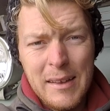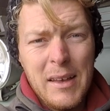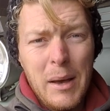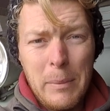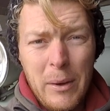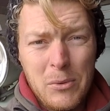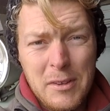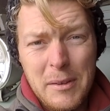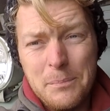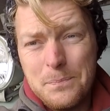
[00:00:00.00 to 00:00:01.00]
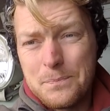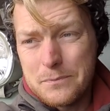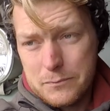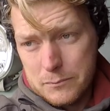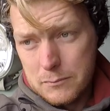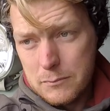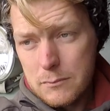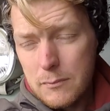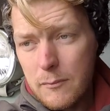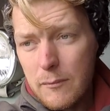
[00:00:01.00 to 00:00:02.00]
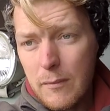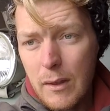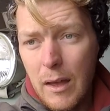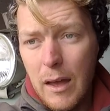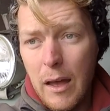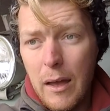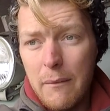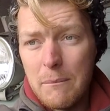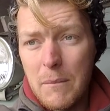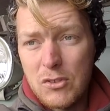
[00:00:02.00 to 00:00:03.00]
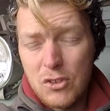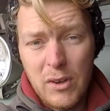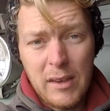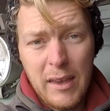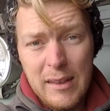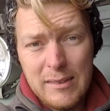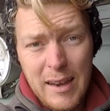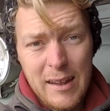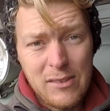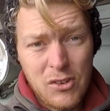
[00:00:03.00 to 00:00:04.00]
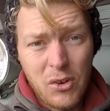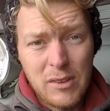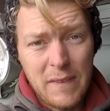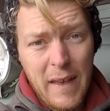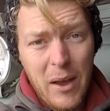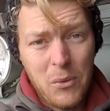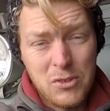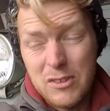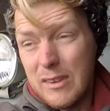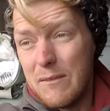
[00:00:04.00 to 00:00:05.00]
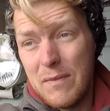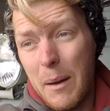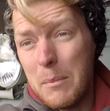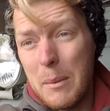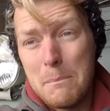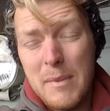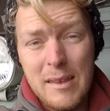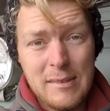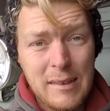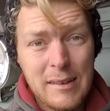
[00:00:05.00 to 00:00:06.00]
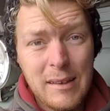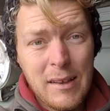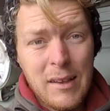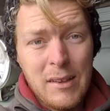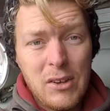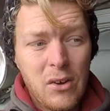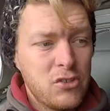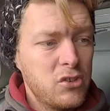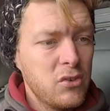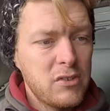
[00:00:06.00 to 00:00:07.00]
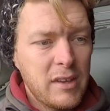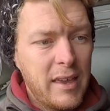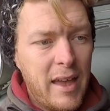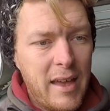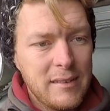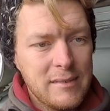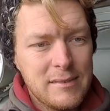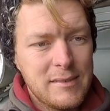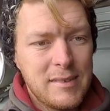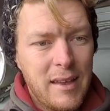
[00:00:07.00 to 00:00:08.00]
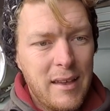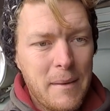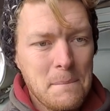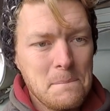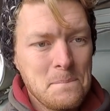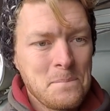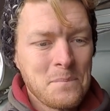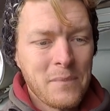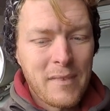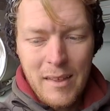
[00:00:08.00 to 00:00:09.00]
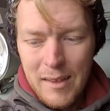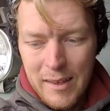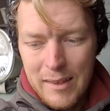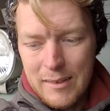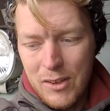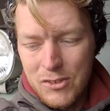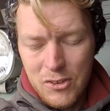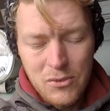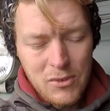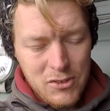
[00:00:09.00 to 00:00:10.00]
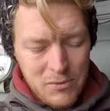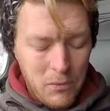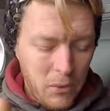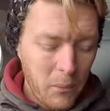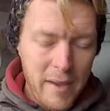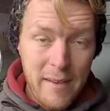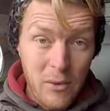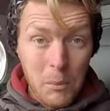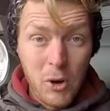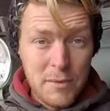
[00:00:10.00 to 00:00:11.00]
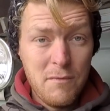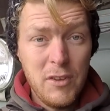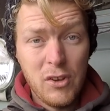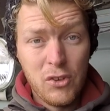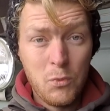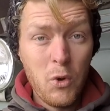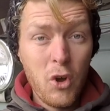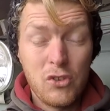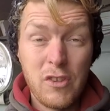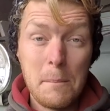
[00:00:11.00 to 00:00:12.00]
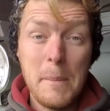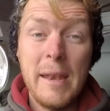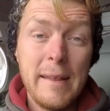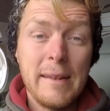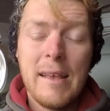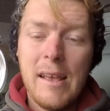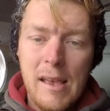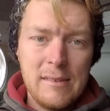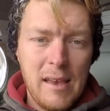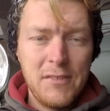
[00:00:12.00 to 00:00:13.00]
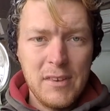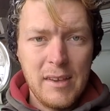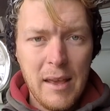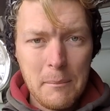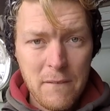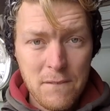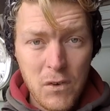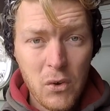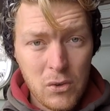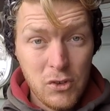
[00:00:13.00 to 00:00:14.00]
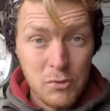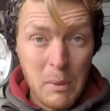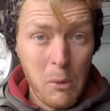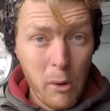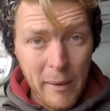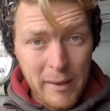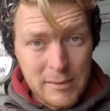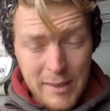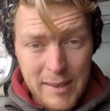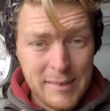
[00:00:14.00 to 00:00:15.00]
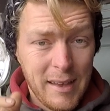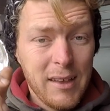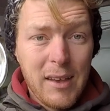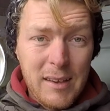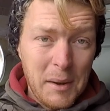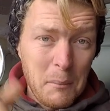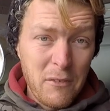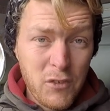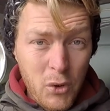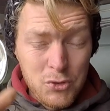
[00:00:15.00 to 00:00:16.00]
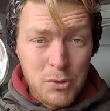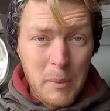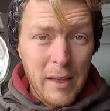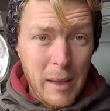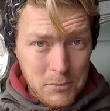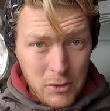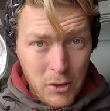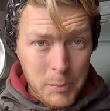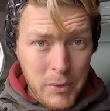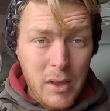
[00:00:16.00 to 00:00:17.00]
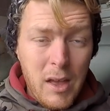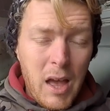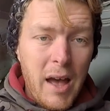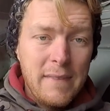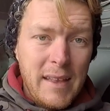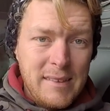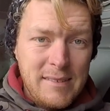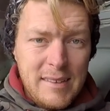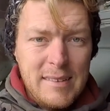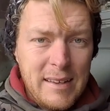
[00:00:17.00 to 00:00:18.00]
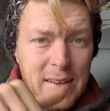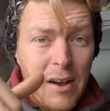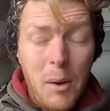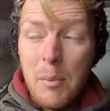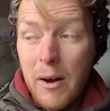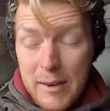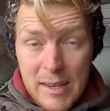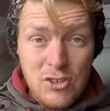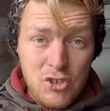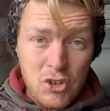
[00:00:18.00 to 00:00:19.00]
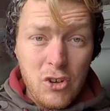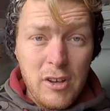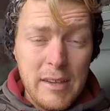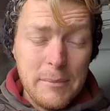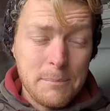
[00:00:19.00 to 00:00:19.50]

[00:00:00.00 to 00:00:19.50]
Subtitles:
about it. to try and get internet installed in the house, because even that'd be amazing. You know, as soon as I get, as soon as the way uploading videos works at the minute is I have to connect my phone, use my mobile data, connect my phone to my laptop, and then sit in a car park in Jolene,